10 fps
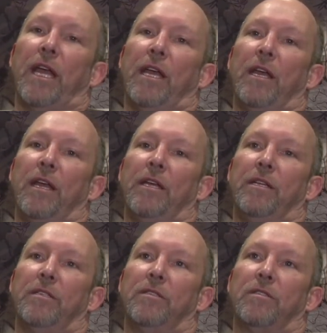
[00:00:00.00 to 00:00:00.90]

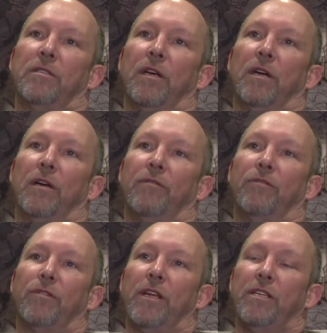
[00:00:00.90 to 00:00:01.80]
is uh,
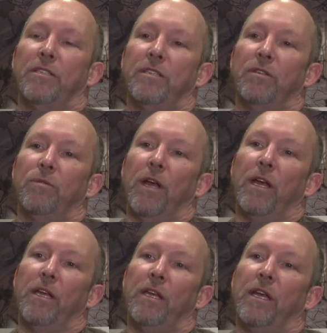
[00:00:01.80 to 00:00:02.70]
phrased in a
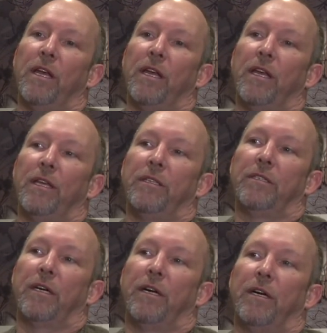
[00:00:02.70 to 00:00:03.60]
way
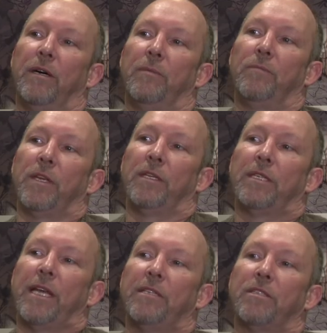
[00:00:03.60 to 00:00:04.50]
and uh,
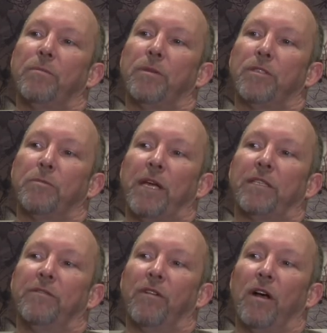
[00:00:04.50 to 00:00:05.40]
takes the
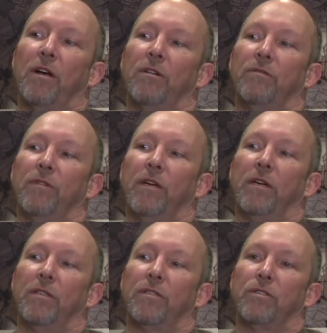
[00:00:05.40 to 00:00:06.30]
perspective of
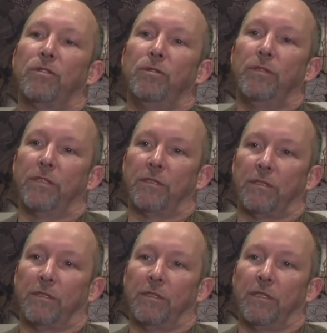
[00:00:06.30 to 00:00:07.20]
uh, the
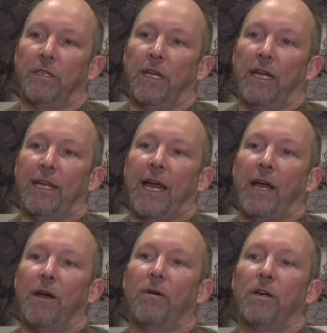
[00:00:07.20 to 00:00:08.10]
student and
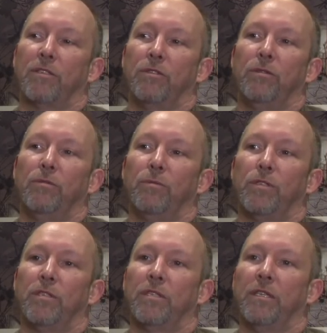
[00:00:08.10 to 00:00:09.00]
how a student
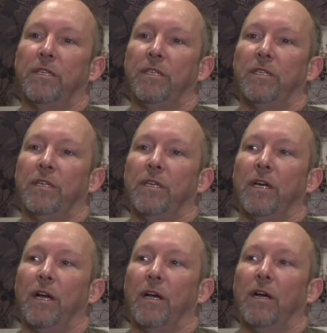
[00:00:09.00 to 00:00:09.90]
would see
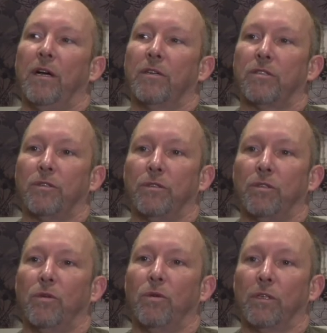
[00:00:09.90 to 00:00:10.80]
uh, a certain
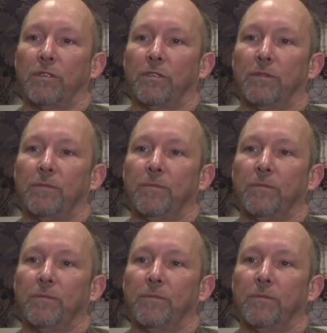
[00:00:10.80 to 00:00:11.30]
course.